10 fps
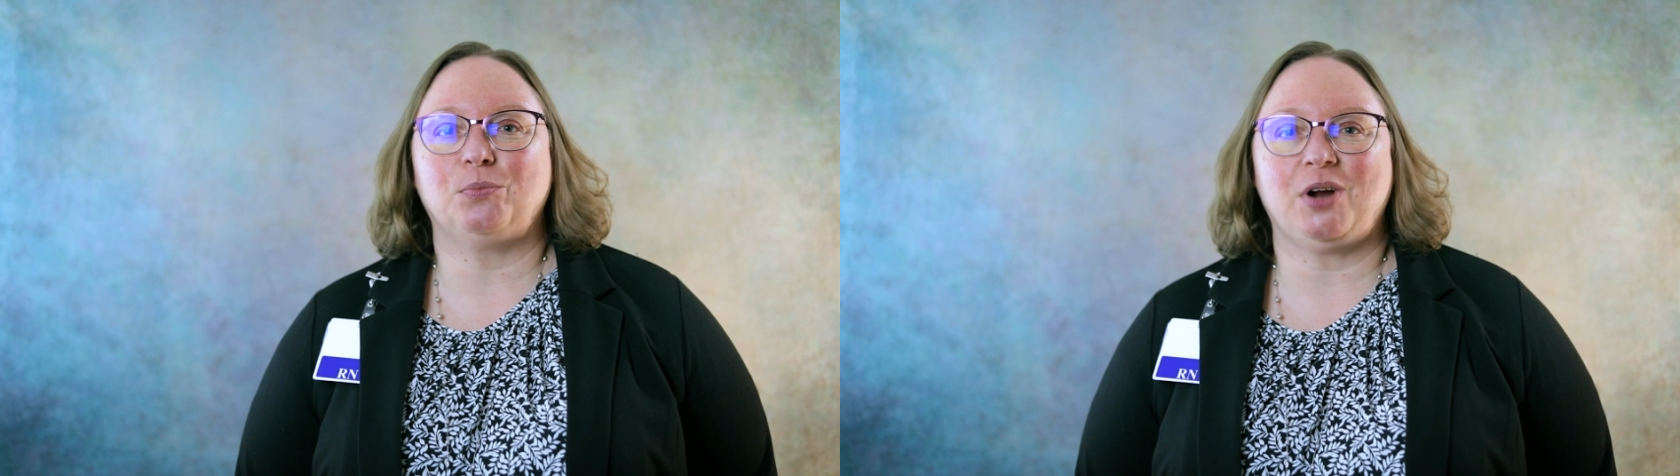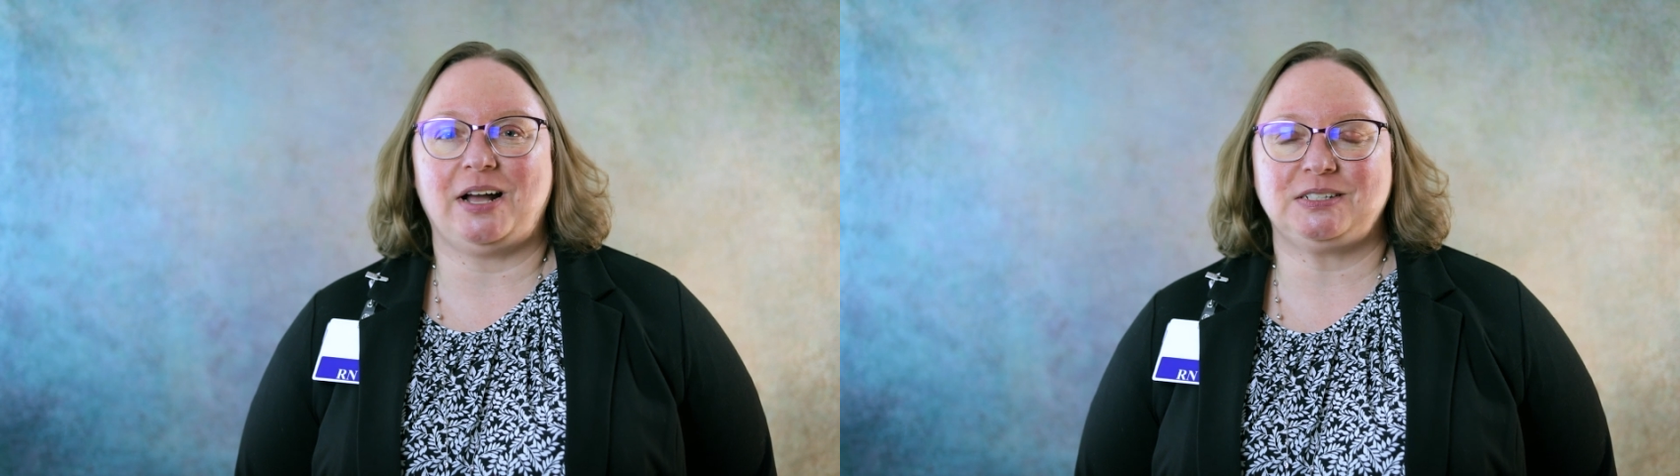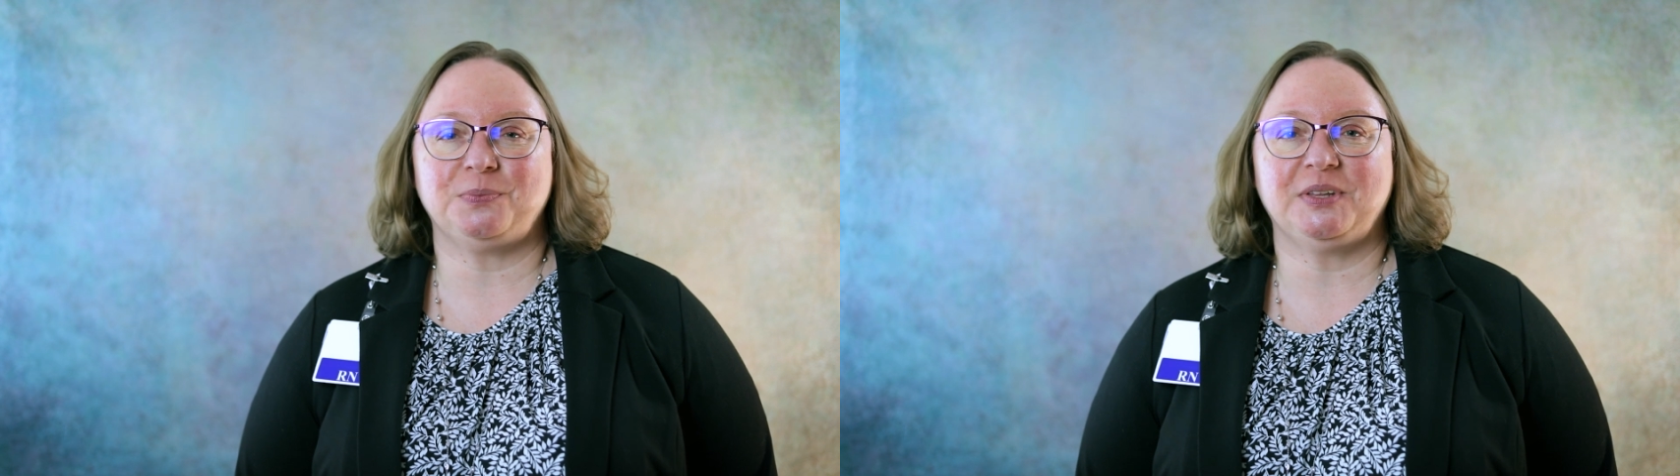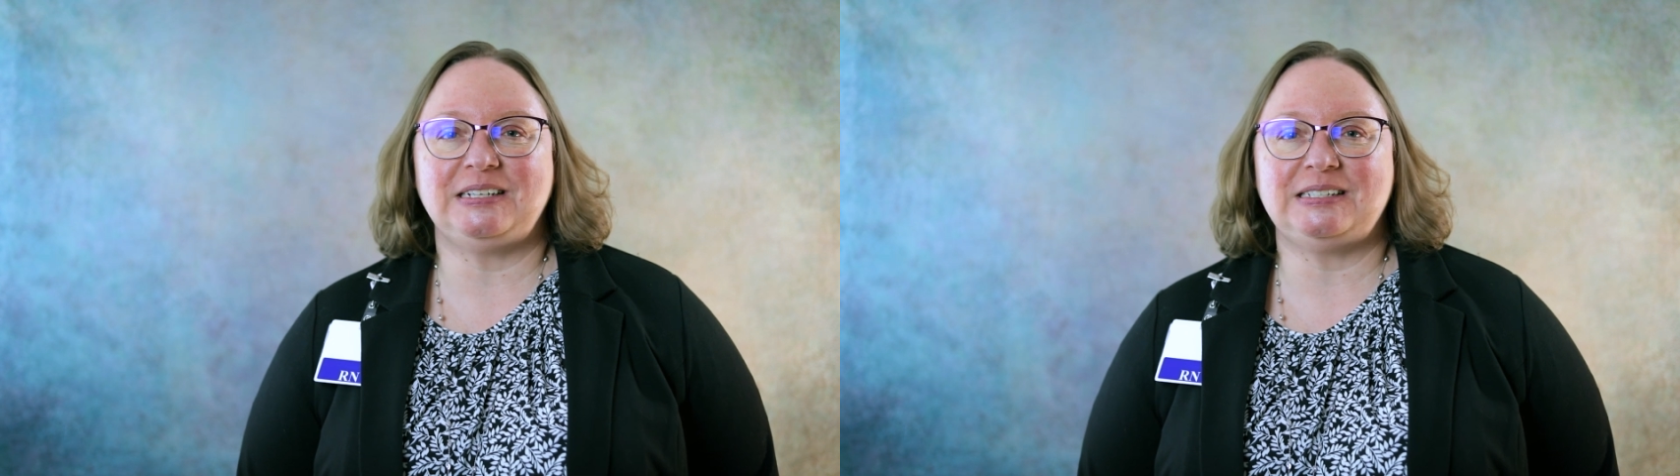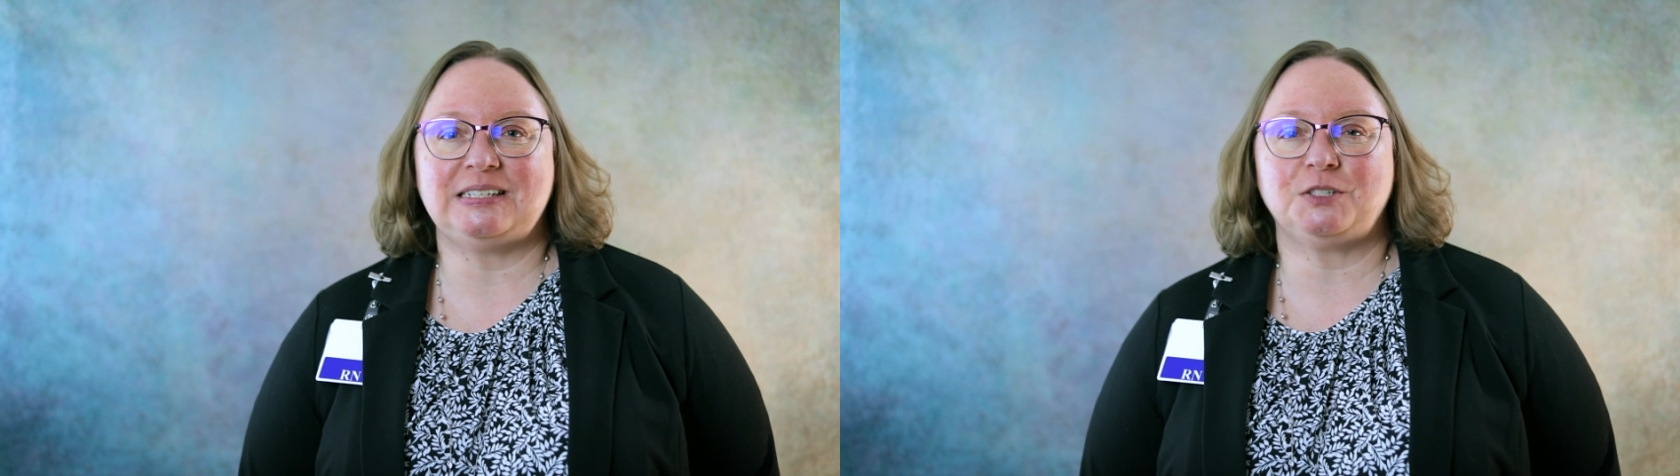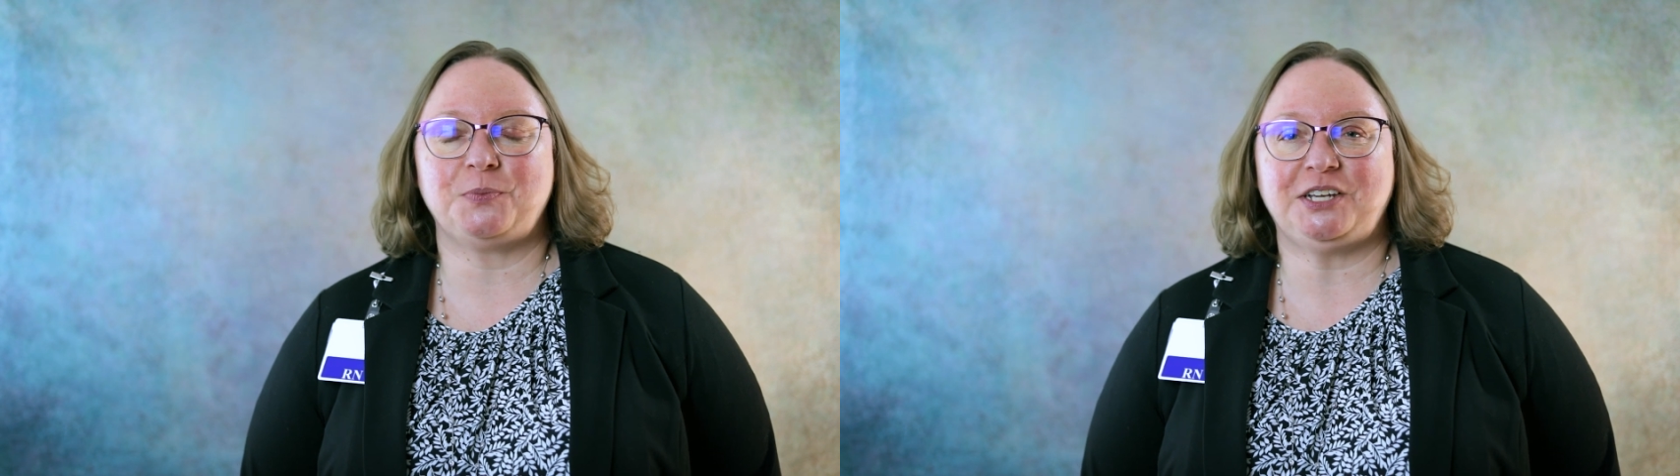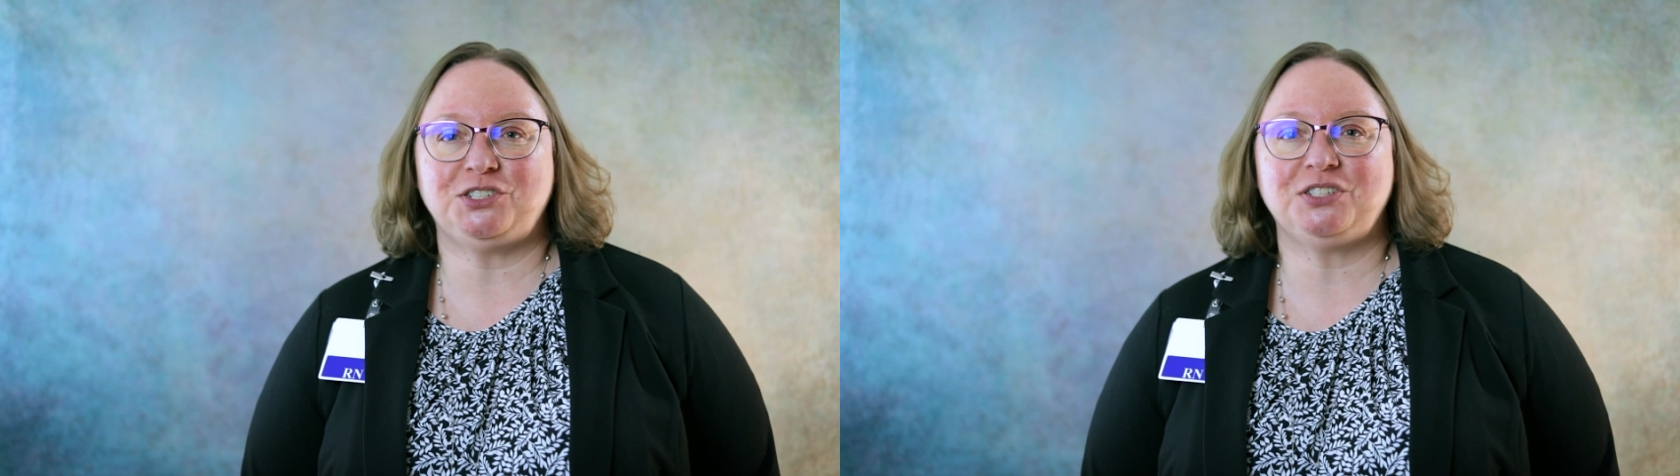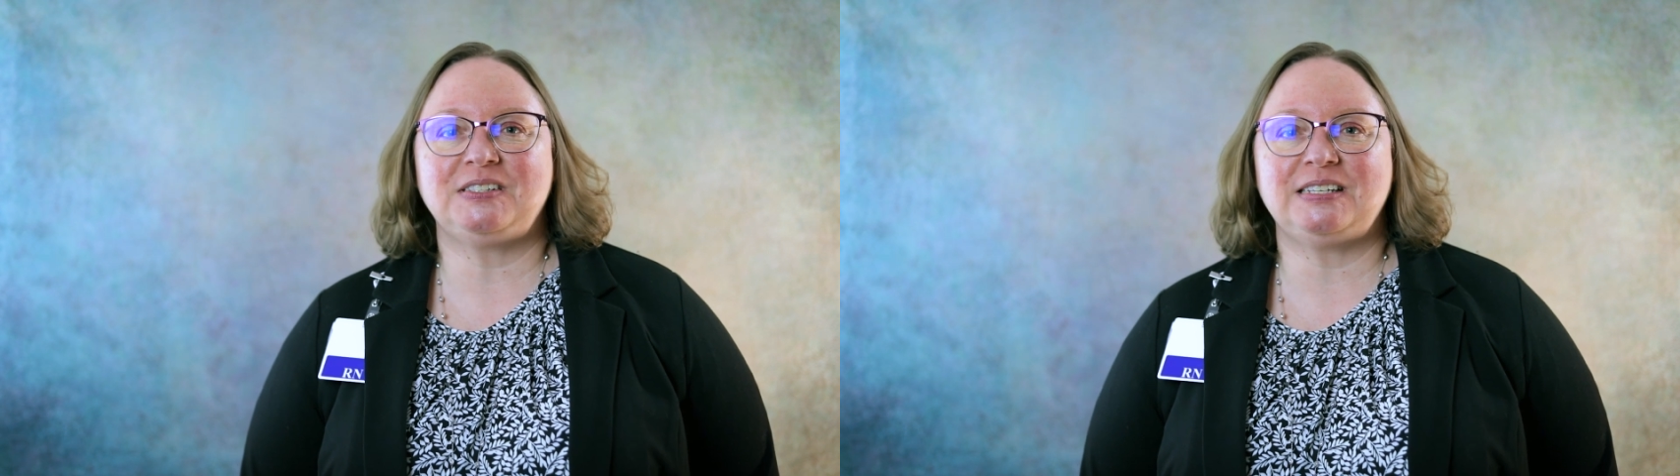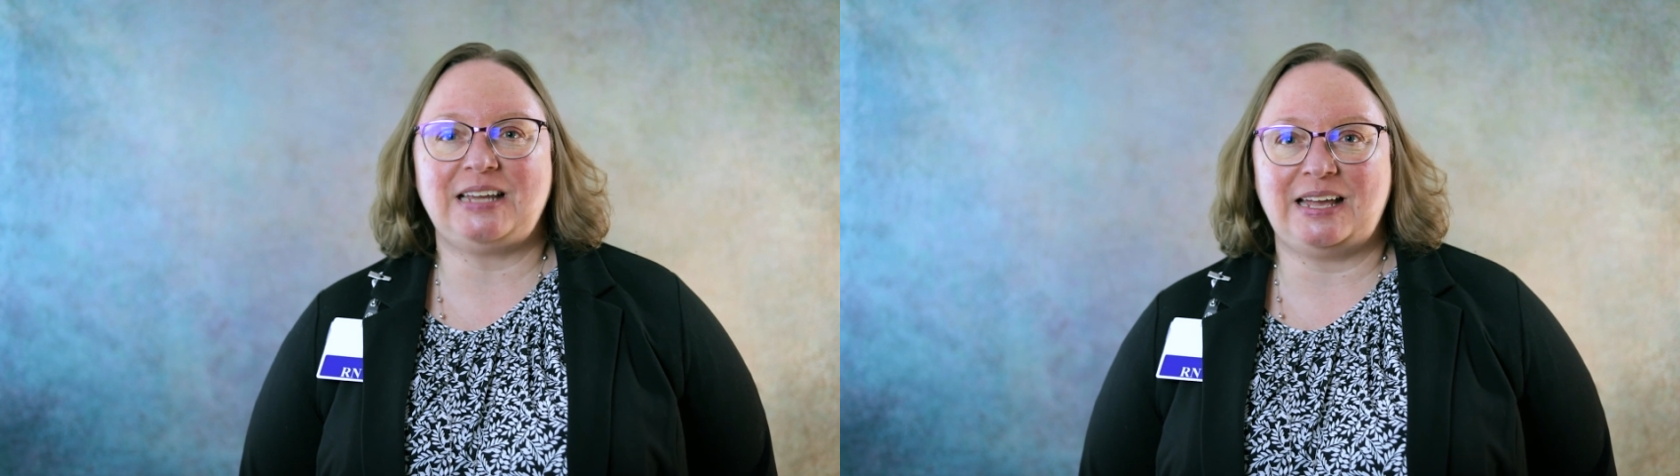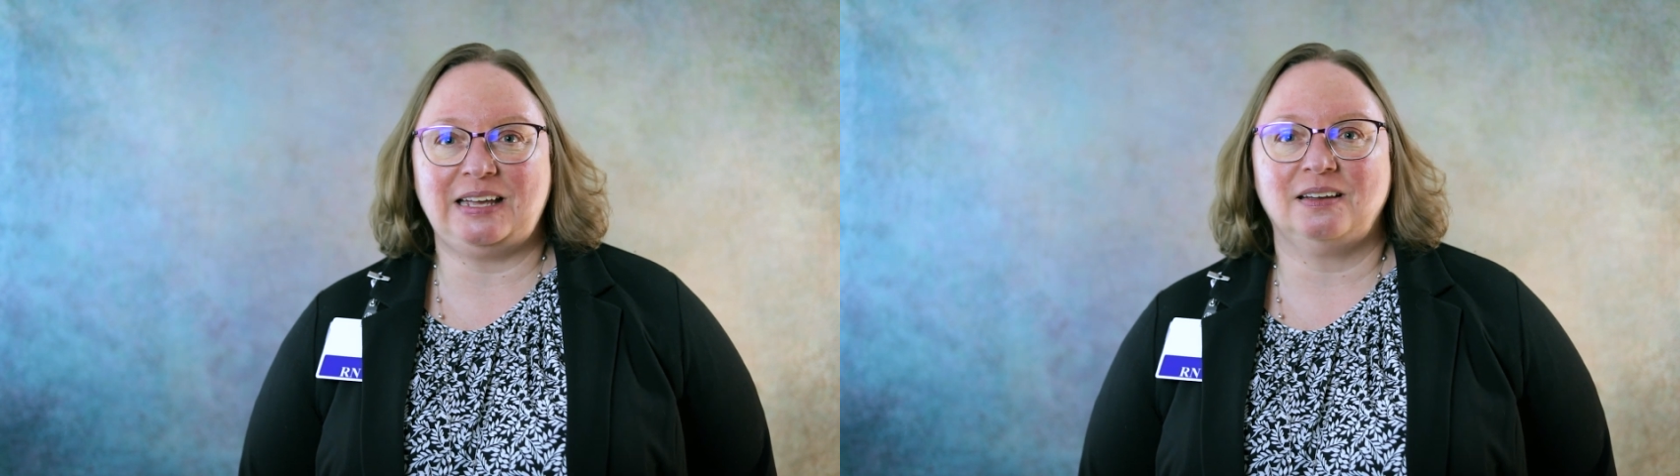approximately 6 patients a
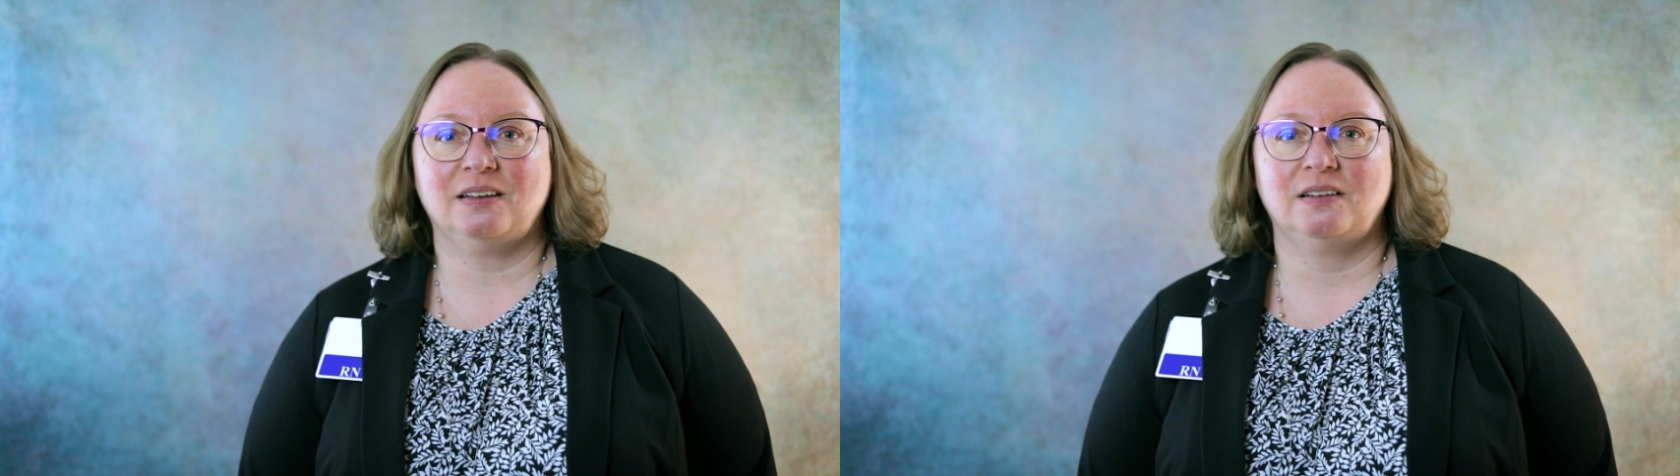day.